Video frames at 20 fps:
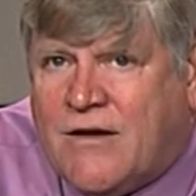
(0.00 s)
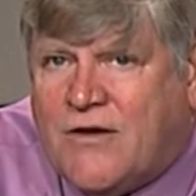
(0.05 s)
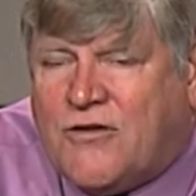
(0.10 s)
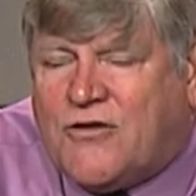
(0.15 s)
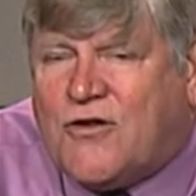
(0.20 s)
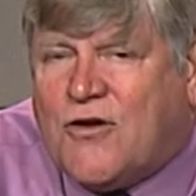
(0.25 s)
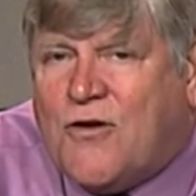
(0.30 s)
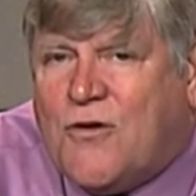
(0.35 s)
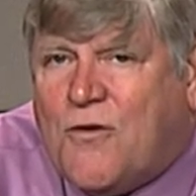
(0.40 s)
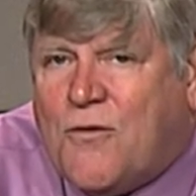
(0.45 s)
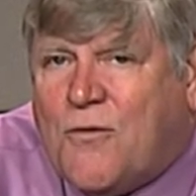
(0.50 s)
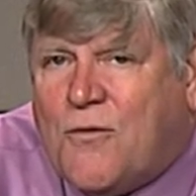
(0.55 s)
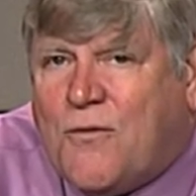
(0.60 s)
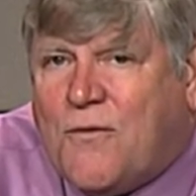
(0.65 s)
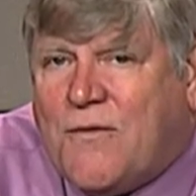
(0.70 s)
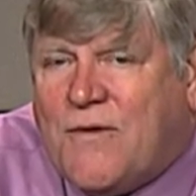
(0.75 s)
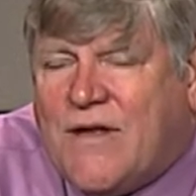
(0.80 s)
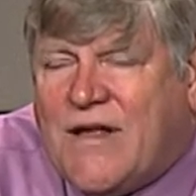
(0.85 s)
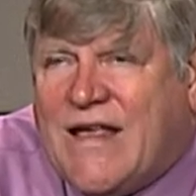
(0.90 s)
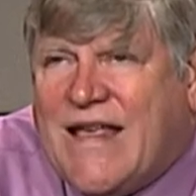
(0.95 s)
So
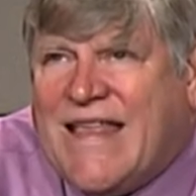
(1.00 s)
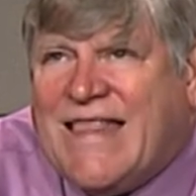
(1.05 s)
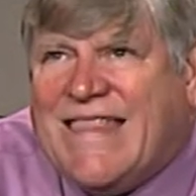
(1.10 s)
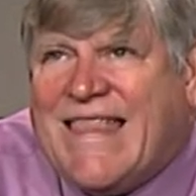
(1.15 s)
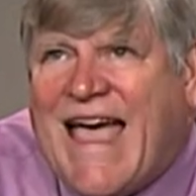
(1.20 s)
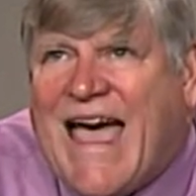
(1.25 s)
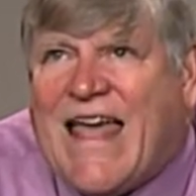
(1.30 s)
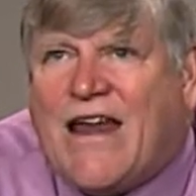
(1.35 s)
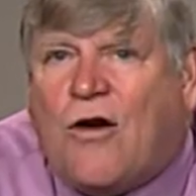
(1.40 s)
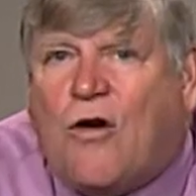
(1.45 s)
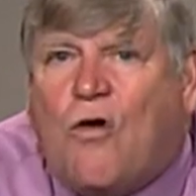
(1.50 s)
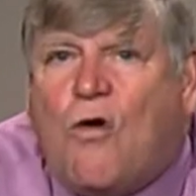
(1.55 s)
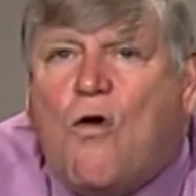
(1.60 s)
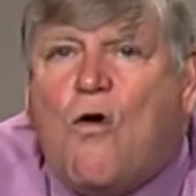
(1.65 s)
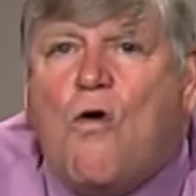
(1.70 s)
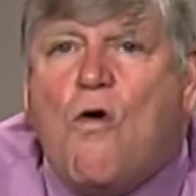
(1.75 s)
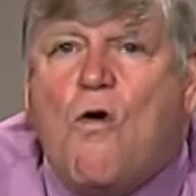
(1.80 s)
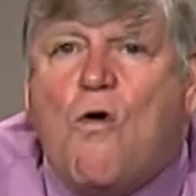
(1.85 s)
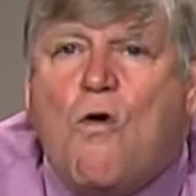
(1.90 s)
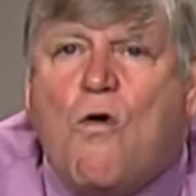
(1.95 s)
in that
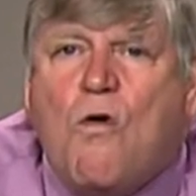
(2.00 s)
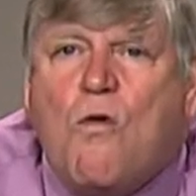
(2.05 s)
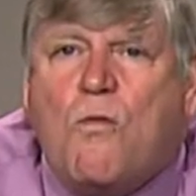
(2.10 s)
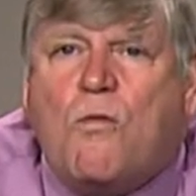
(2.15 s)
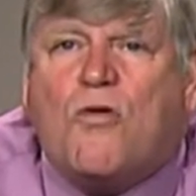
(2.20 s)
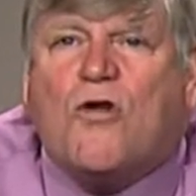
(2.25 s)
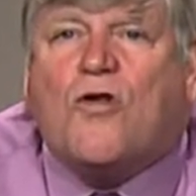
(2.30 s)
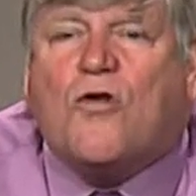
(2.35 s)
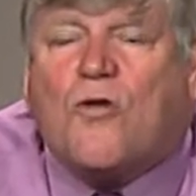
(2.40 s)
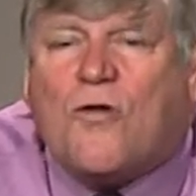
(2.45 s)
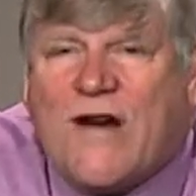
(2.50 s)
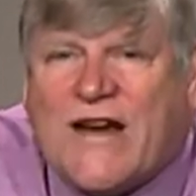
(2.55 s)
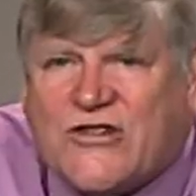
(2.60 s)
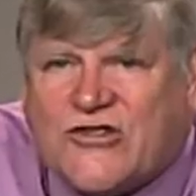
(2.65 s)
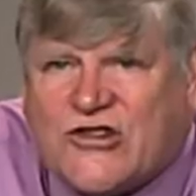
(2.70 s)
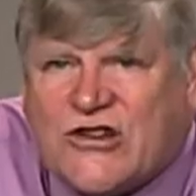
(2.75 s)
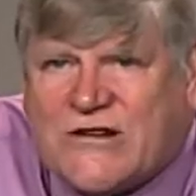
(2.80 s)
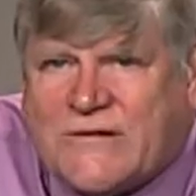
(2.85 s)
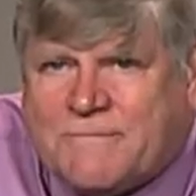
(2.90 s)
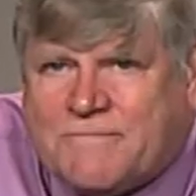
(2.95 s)
whole
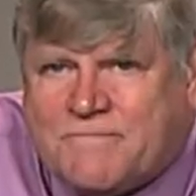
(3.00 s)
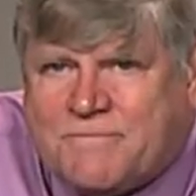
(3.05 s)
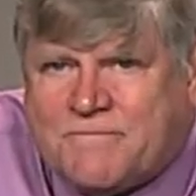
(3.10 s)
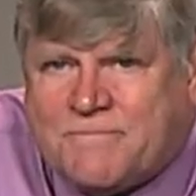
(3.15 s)
progression,